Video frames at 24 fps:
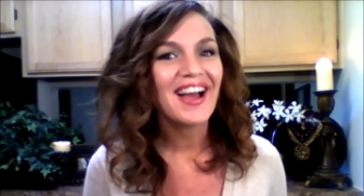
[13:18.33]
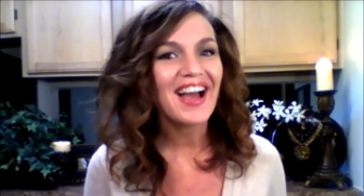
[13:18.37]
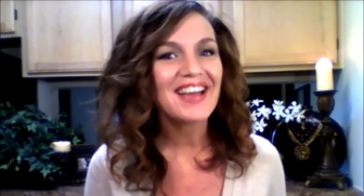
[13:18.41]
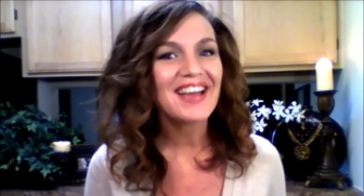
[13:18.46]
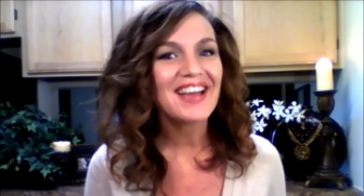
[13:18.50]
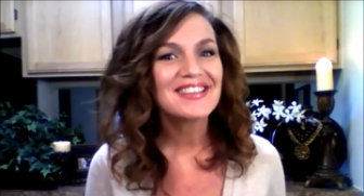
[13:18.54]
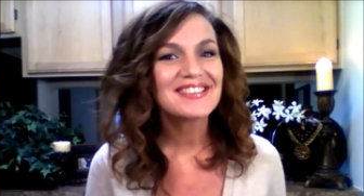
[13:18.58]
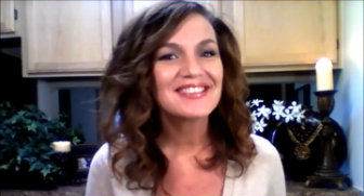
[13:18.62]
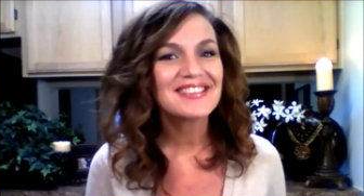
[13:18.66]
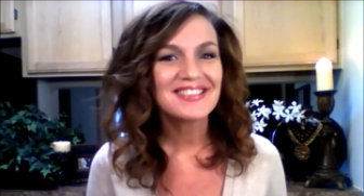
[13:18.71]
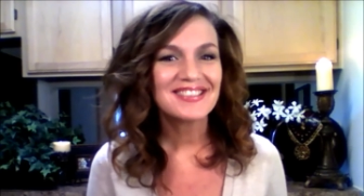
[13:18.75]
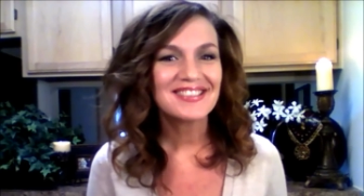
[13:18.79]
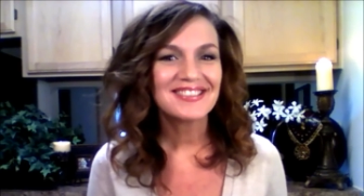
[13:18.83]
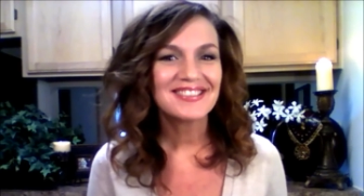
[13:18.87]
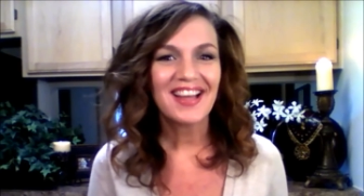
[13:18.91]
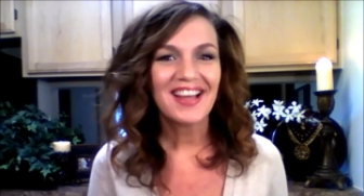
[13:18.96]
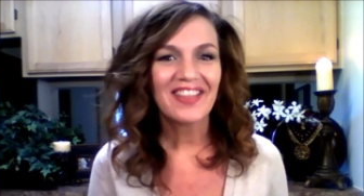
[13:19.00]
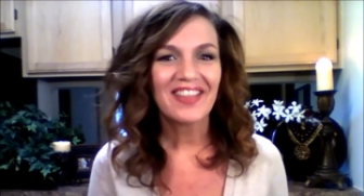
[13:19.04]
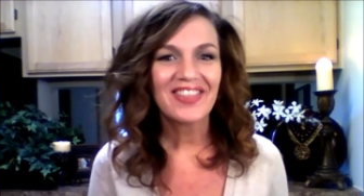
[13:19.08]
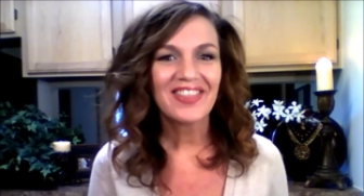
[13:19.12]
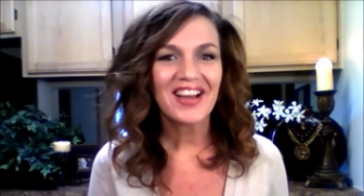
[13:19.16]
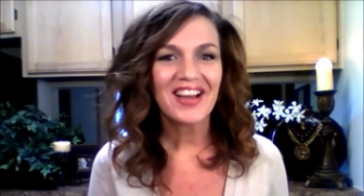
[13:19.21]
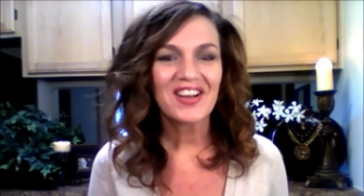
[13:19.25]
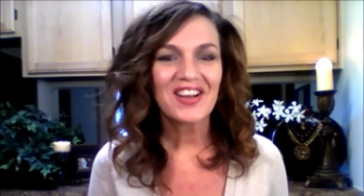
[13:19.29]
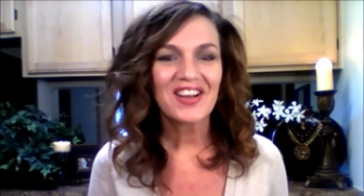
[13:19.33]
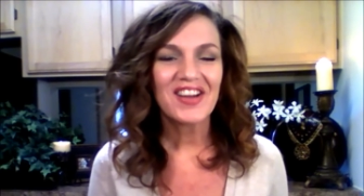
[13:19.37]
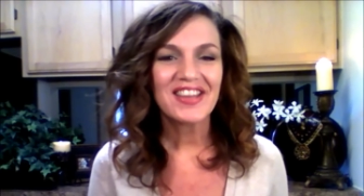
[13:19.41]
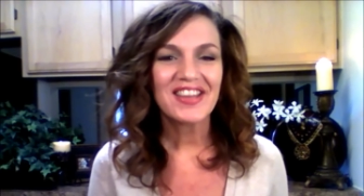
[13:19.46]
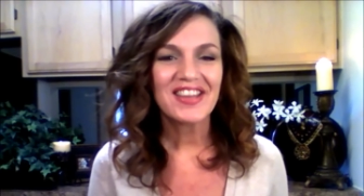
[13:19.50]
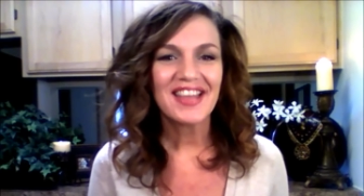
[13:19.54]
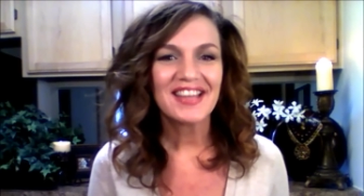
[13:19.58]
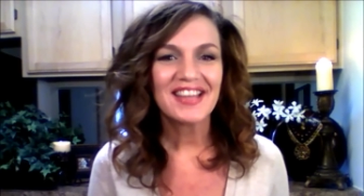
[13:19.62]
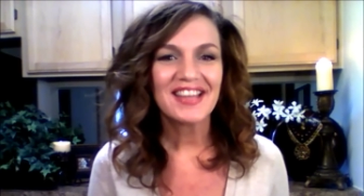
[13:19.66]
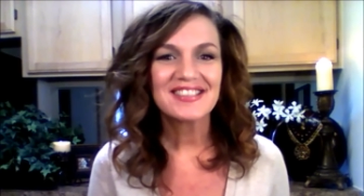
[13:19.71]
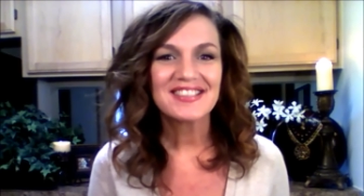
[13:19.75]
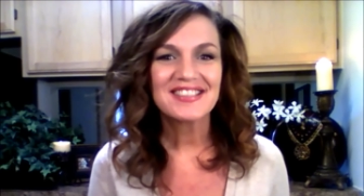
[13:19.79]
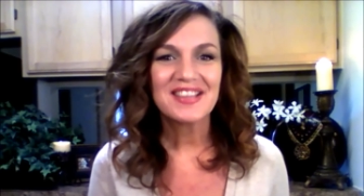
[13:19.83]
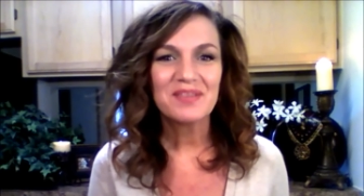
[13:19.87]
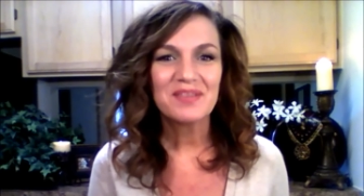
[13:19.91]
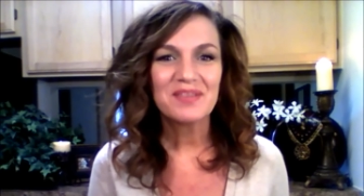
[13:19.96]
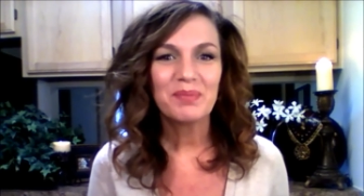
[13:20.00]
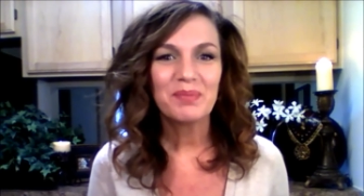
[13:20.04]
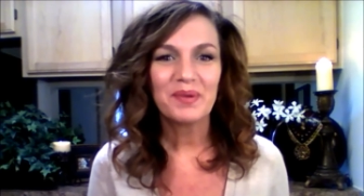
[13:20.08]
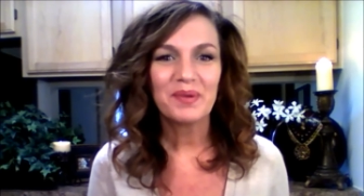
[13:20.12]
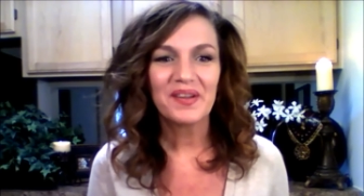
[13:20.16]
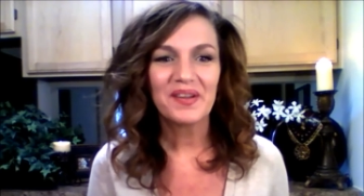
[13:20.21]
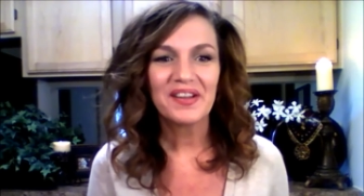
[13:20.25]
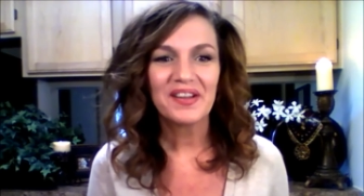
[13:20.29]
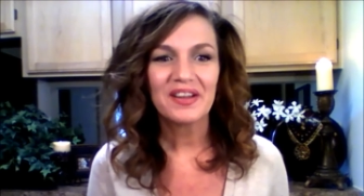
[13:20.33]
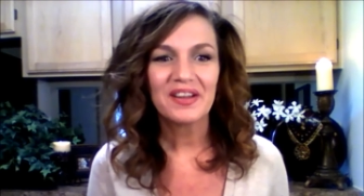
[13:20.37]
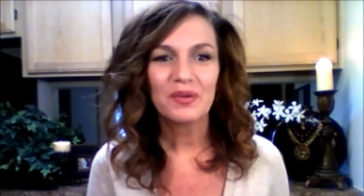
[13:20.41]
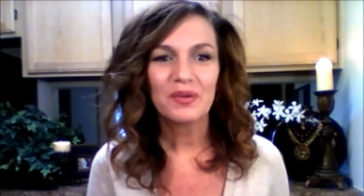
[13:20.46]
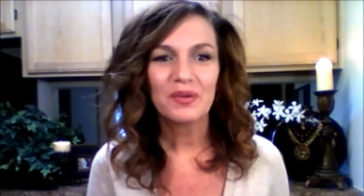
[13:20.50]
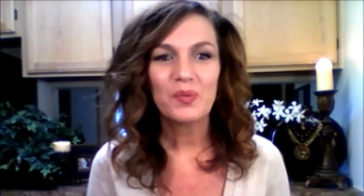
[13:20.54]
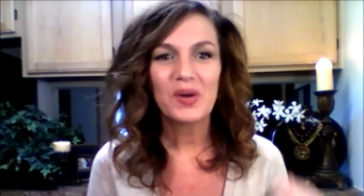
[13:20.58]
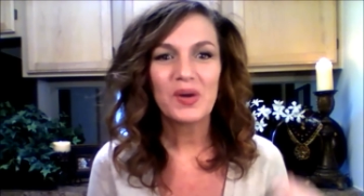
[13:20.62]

It's just not quite that simple.